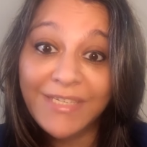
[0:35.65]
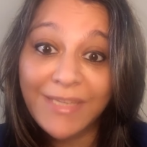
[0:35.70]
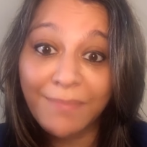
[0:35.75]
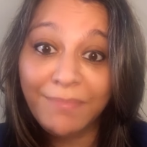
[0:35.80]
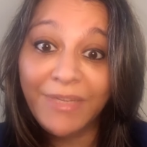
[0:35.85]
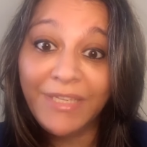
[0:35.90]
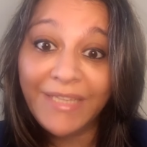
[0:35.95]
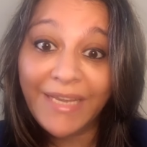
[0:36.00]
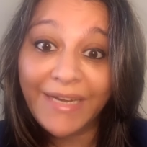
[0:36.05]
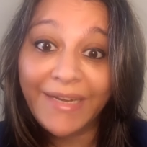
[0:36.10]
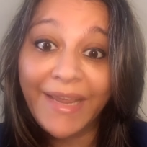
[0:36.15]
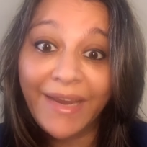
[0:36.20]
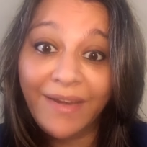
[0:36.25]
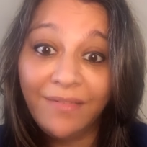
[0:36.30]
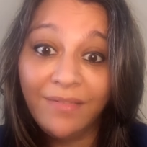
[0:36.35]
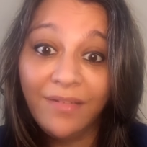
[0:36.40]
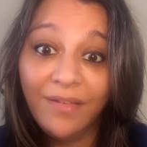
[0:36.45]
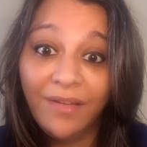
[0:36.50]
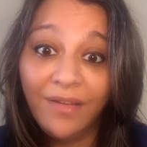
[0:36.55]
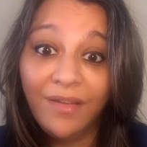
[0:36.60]
something that
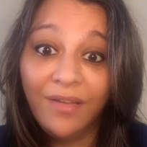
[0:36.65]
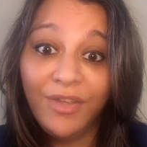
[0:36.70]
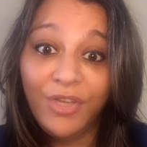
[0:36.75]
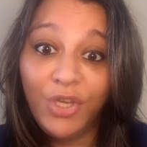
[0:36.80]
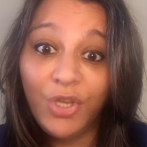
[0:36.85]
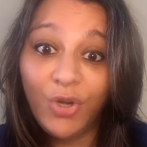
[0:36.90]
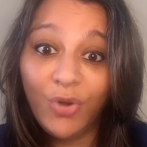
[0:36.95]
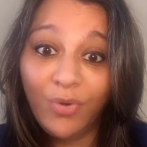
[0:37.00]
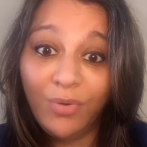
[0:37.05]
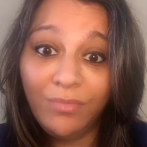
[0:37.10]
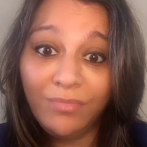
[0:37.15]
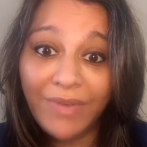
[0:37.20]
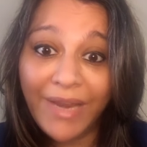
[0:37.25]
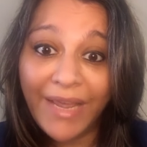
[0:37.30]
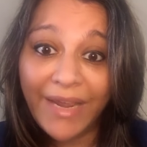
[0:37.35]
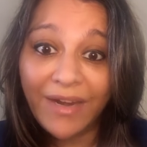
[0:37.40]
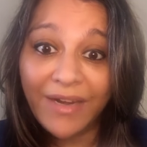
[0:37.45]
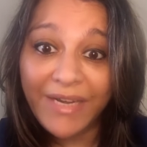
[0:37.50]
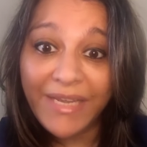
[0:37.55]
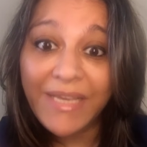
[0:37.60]
can,
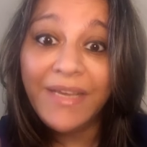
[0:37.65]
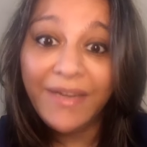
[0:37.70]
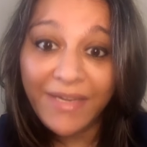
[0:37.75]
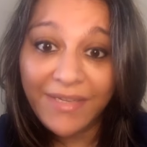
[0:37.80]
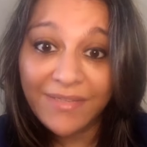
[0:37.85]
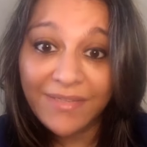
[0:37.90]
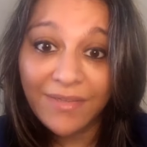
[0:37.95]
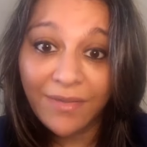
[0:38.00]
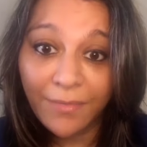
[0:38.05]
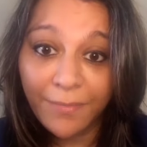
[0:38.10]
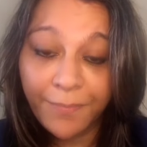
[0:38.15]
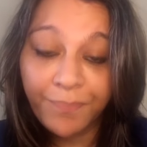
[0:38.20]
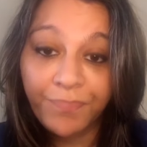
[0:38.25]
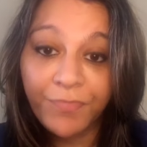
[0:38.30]
like a degreaser.